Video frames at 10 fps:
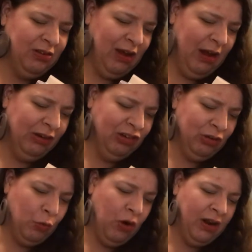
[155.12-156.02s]
I just
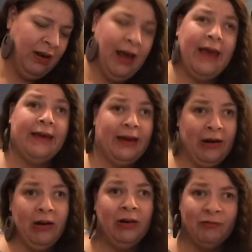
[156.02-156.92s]
wanted a
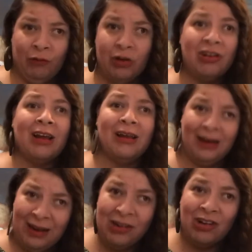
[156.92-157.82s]
Carolyn Forche
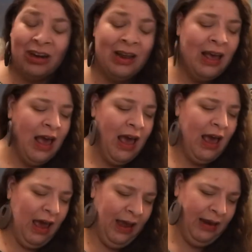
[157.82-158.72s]
collection,
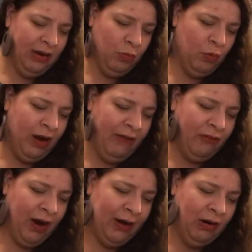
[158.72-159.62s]
and
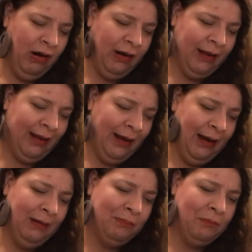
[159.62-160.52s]
whenever I got it,
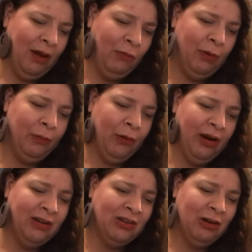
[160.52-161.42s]
yeah, England
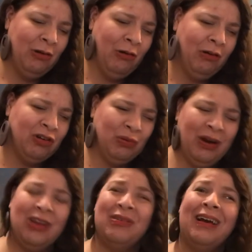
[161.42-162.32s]
Press, New York,
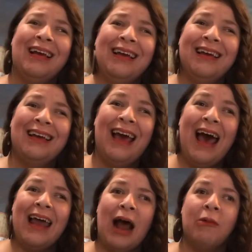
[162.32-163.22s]
2020,
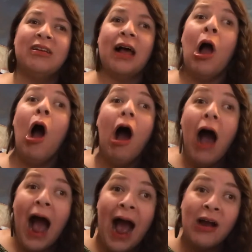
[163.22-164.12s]
and I was like, oh,
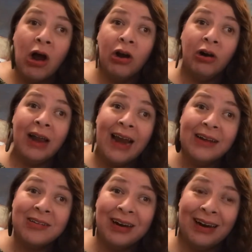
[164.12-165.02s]
I got her
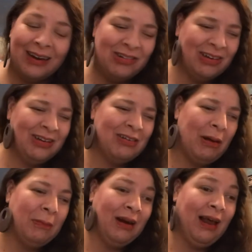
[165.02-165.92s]
latest collection, so
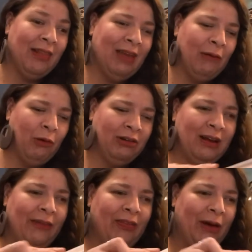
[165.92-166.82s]
I'm glad that worked
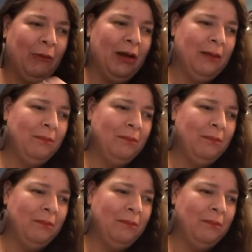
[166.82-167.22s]
out that way.